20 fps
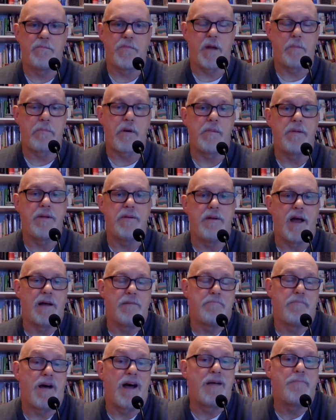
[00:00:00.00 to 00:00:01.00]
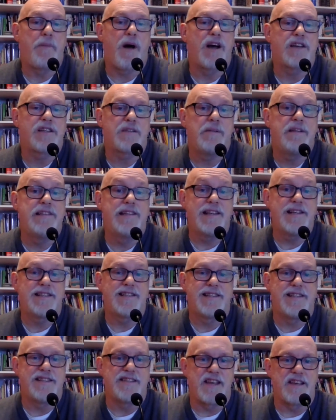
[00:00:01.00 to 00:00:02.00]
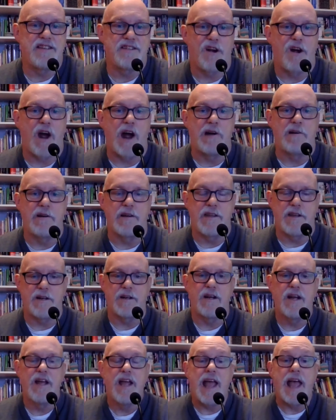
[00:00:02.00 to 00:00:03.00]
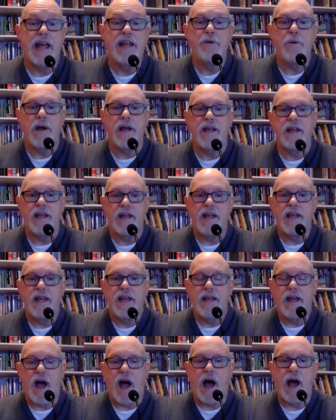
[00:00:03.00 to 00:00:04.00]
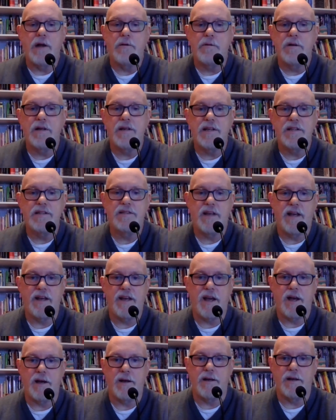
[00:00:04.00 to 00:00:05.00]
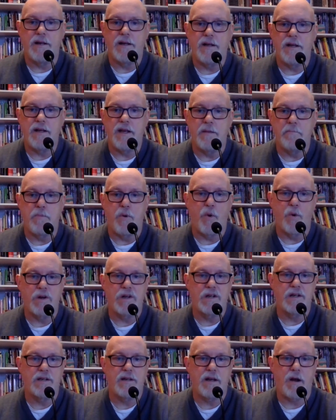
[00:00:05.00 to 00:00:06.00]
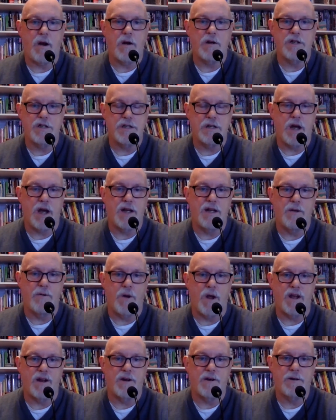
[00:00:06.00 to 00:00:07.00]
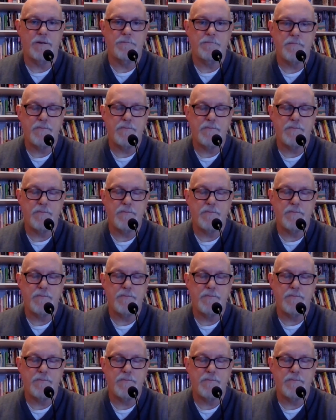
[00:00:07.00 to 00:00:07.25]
I possibly did see César Aira there. Anyway, Aira is a important Argentine writer.